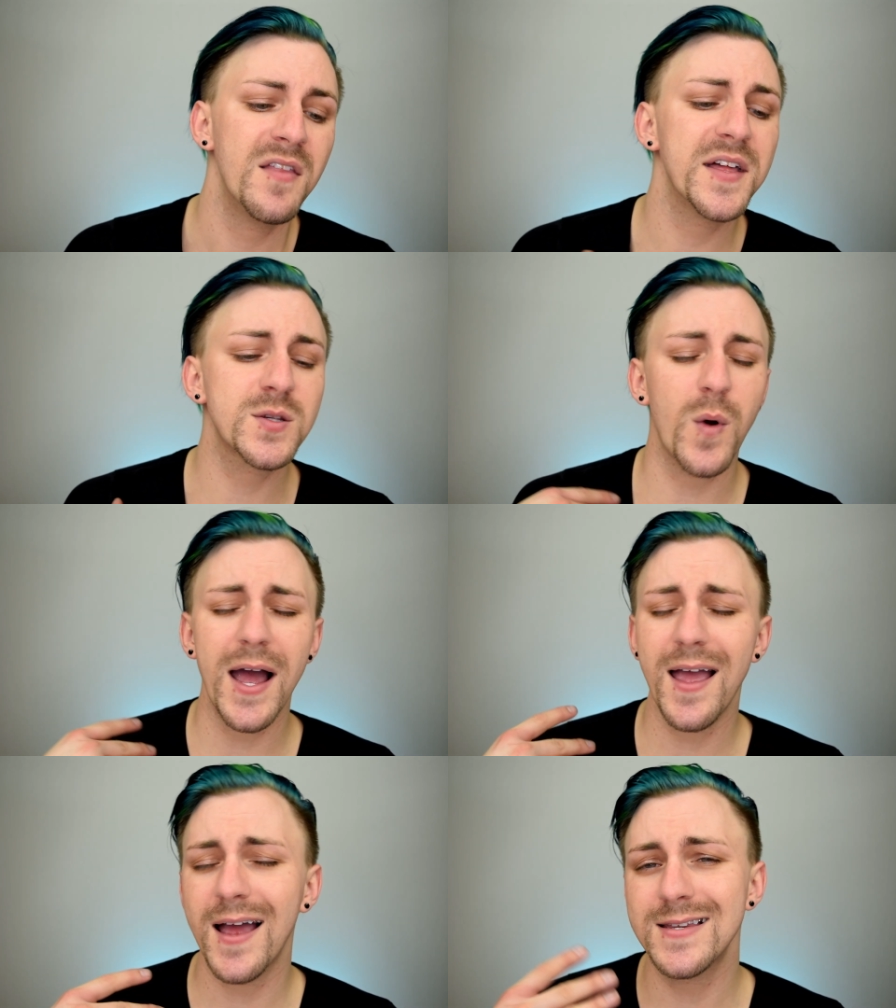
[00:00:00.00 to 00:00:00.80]
That's
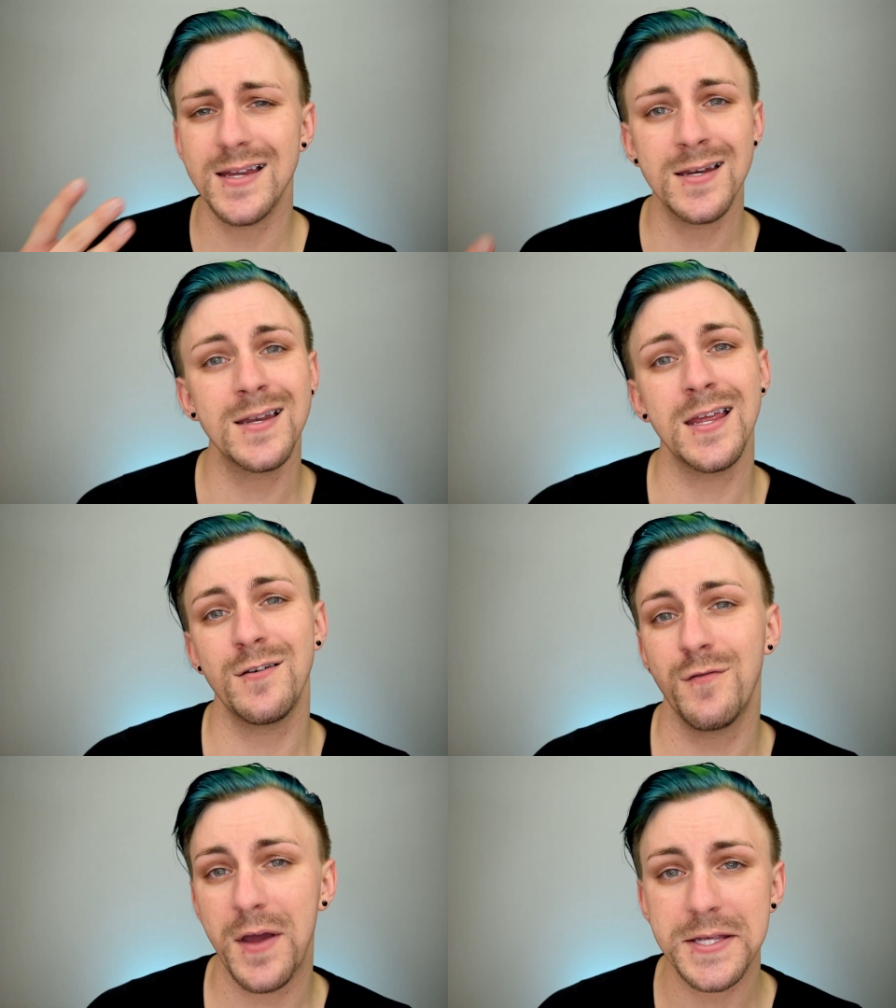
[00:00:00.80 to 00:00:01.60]
why I didn't
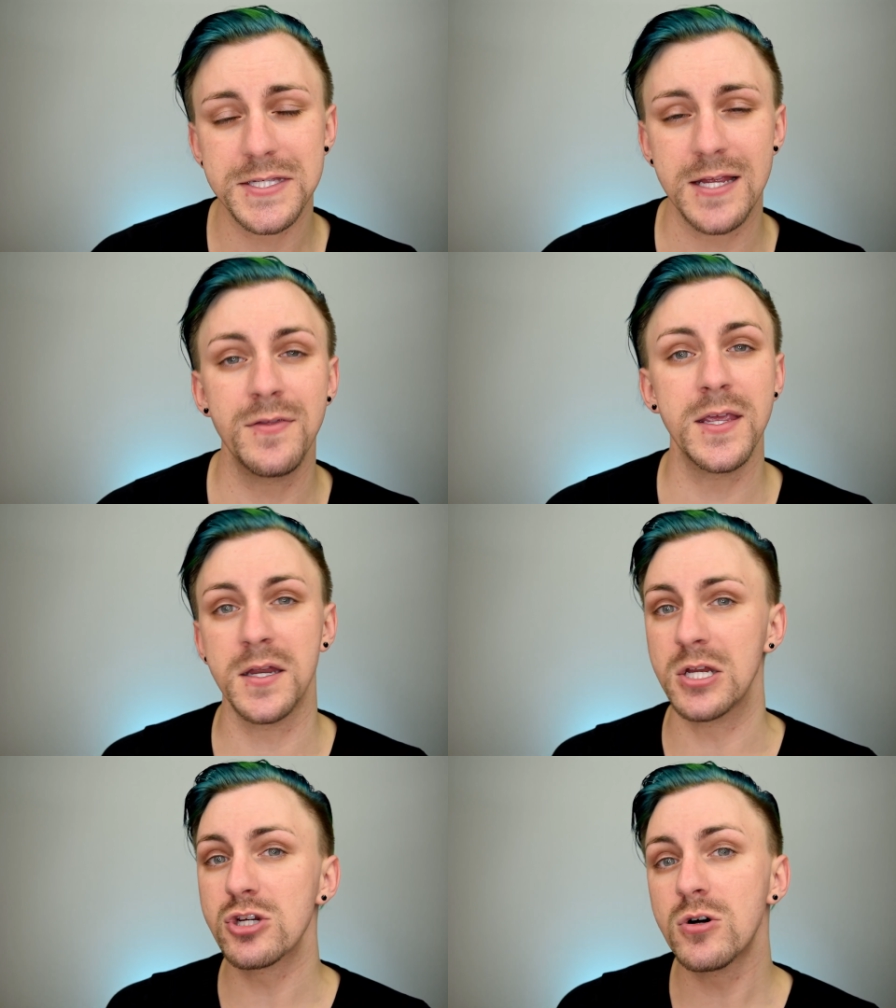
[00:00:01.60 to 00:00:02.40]
invest in the
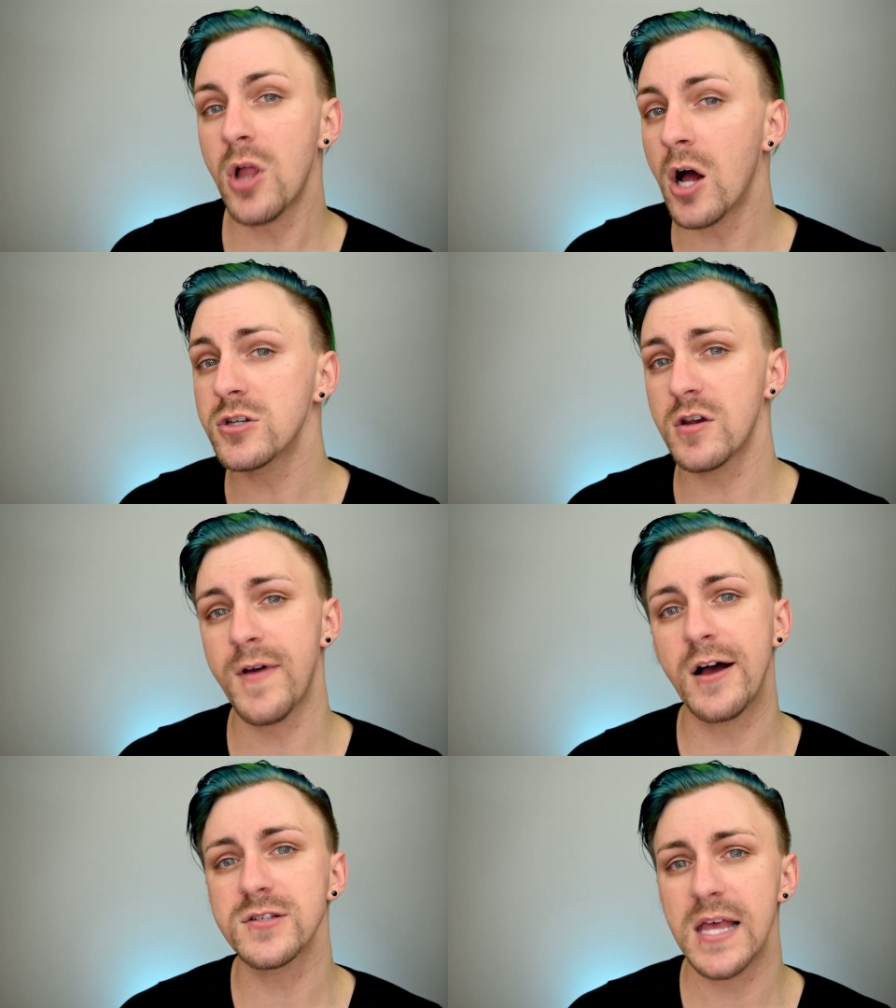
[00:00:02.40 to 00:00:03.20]
initial launch of
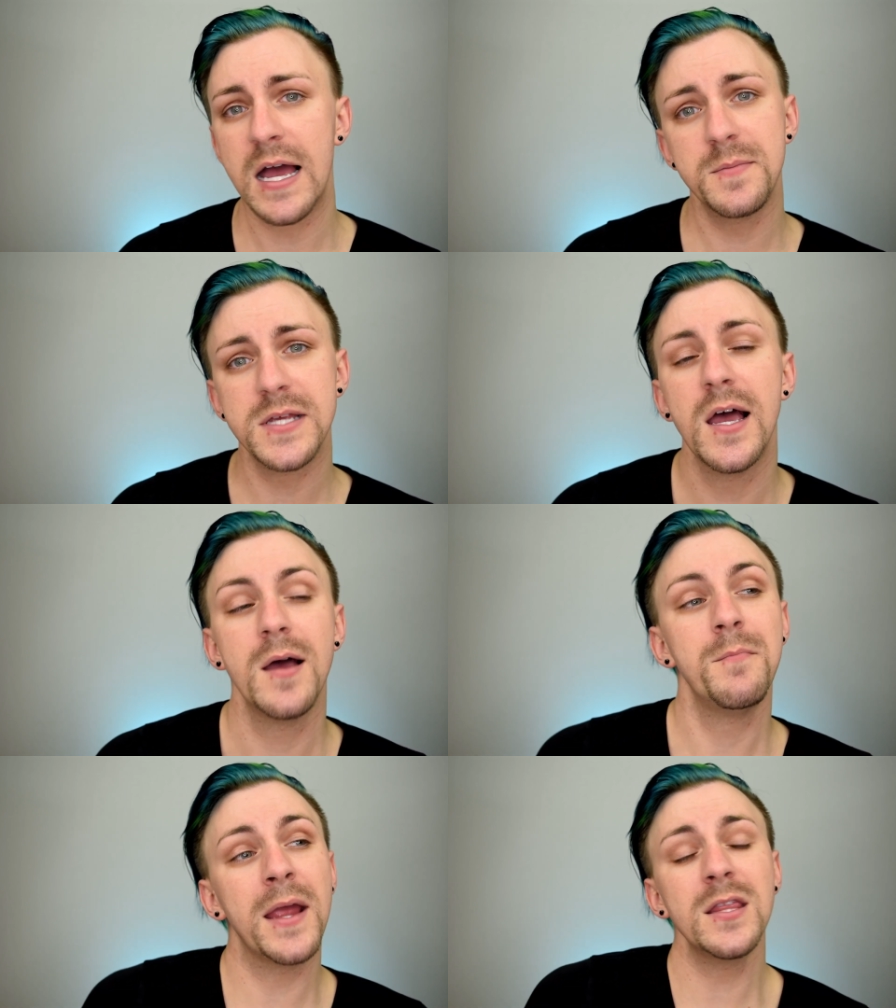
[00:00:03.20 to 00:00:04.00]
Haus Labs,
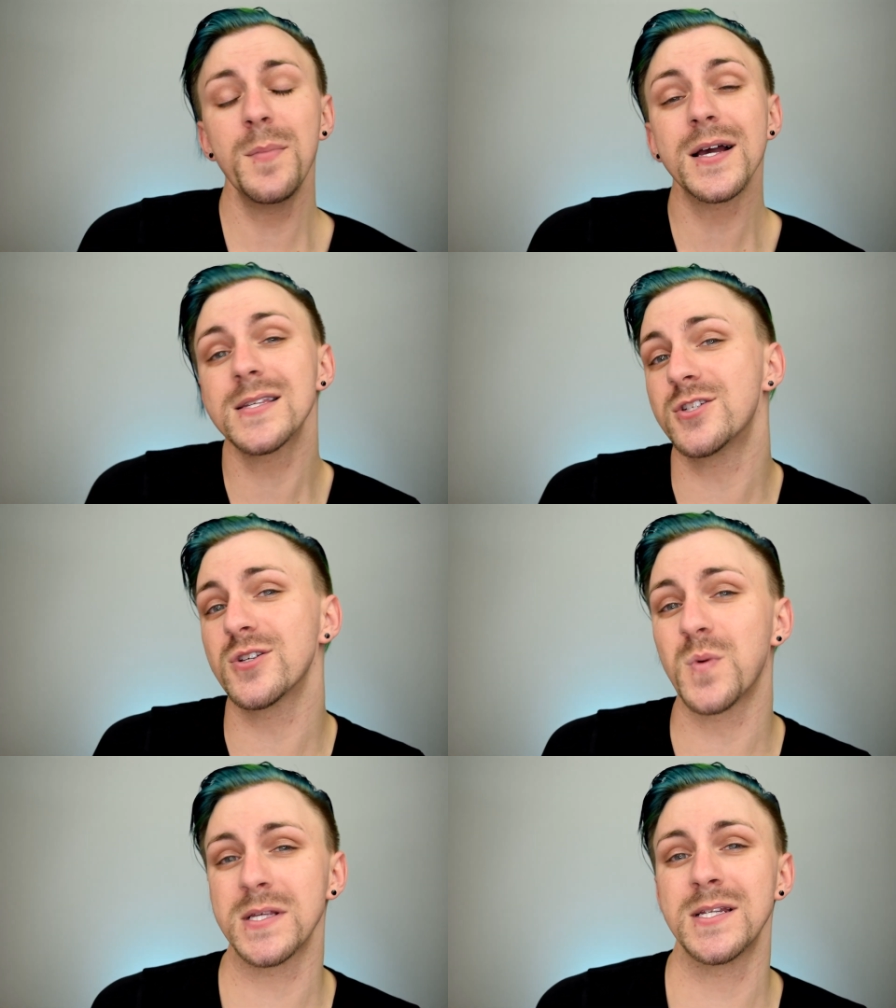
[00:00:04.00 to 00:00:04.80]
mainly because I
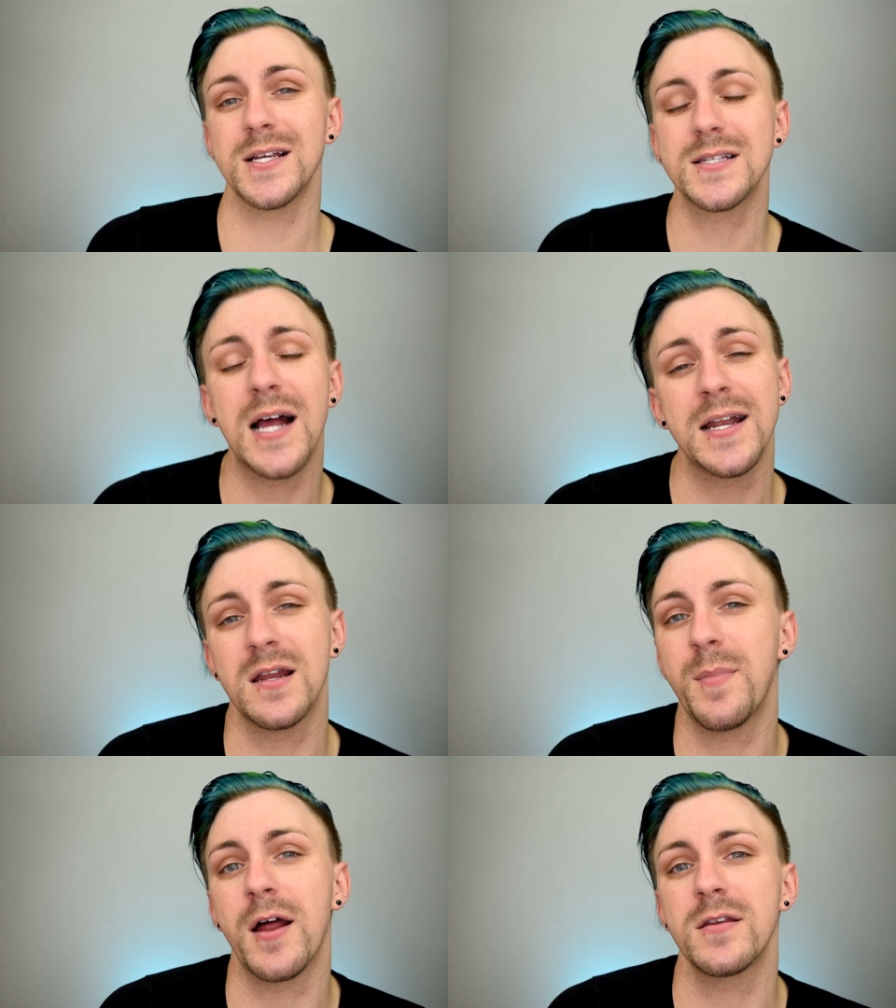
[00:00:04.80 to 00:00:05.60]
just wasn't excited
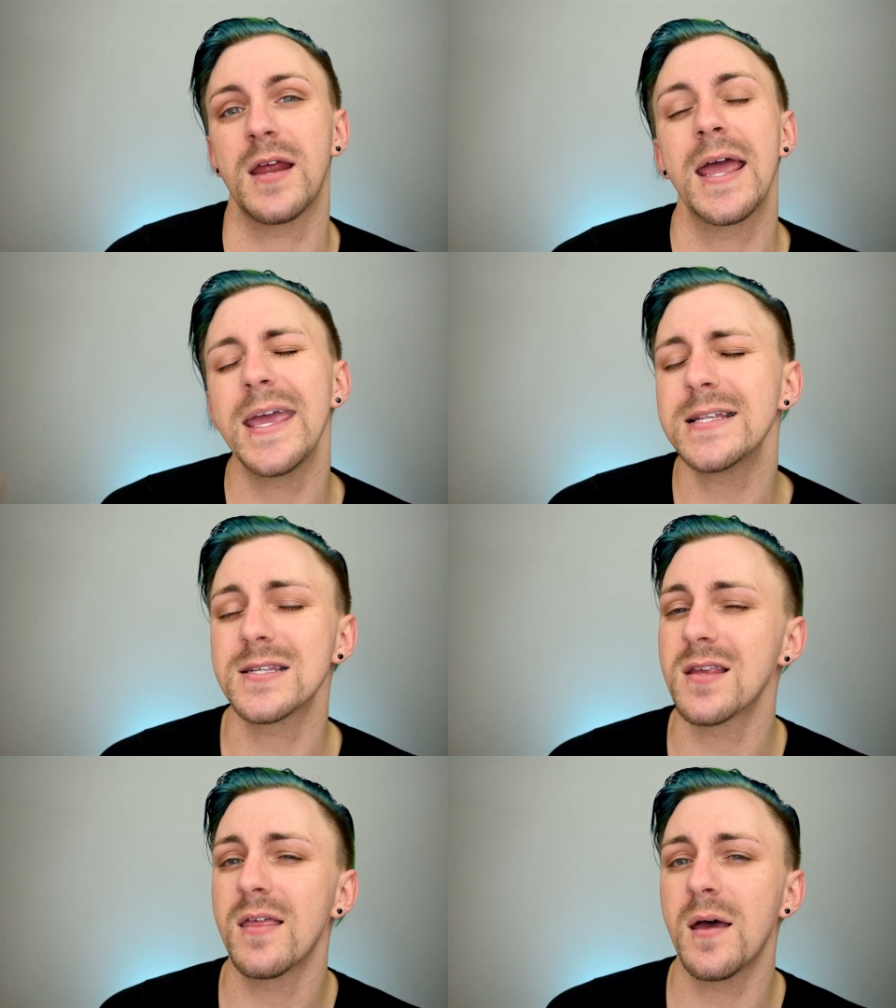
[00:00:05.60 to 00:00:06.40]
about it. I hate to
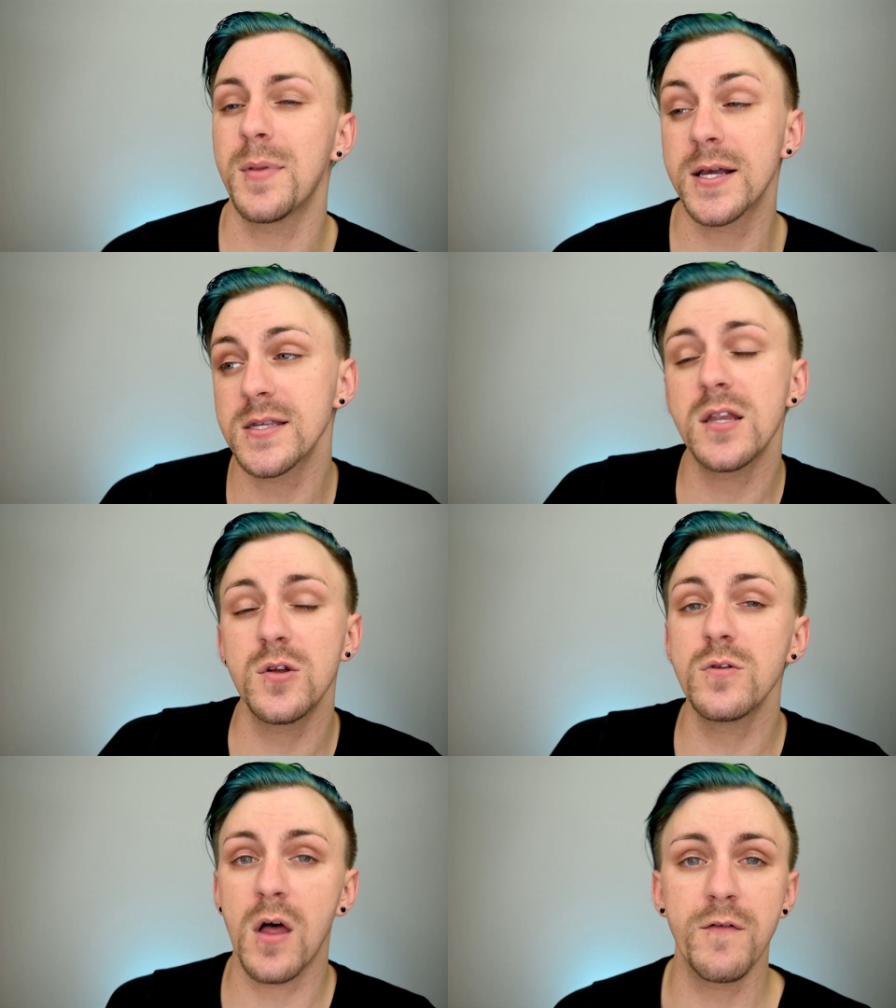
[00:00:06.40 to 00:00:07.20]
say that because I
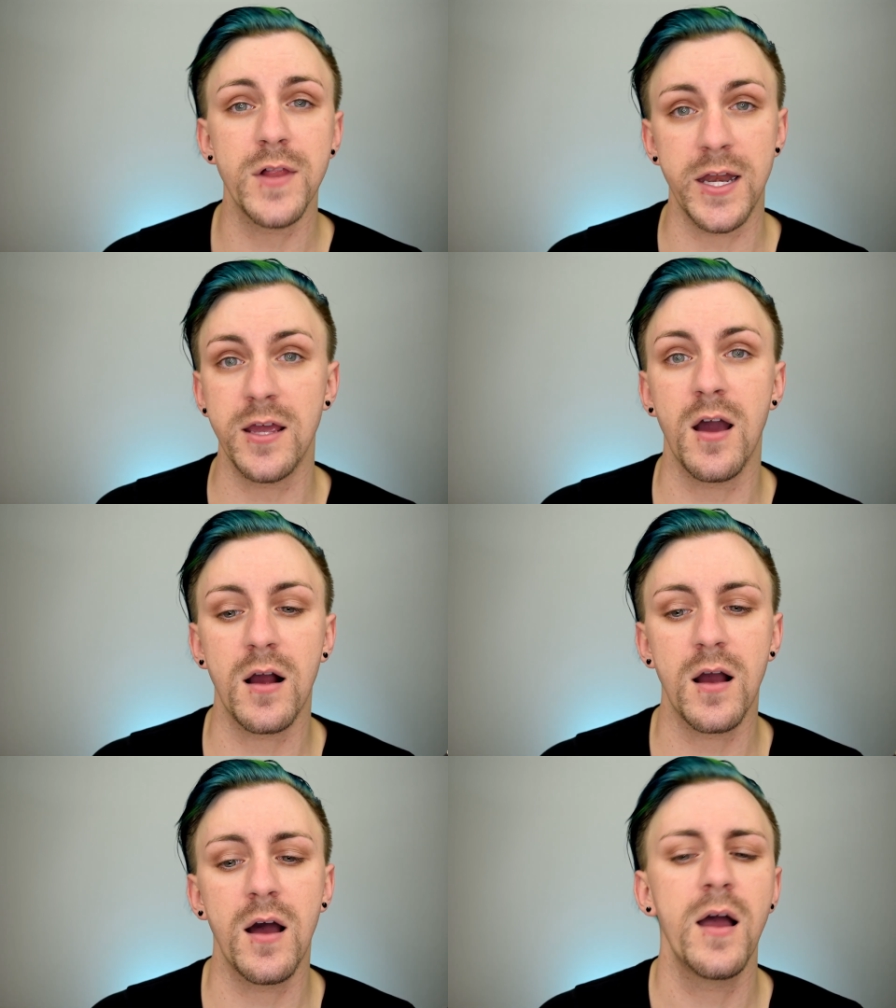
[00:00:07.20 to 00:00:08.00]
do love Lady
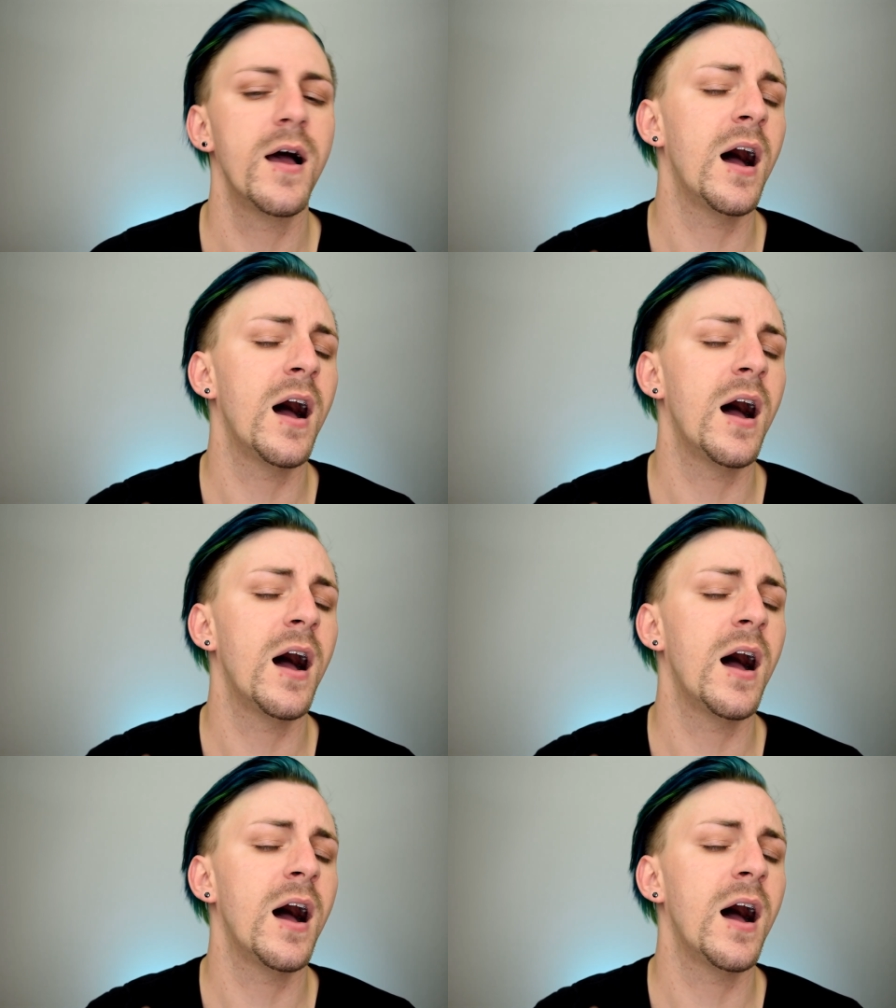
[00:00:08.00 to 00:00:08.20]
Gaga.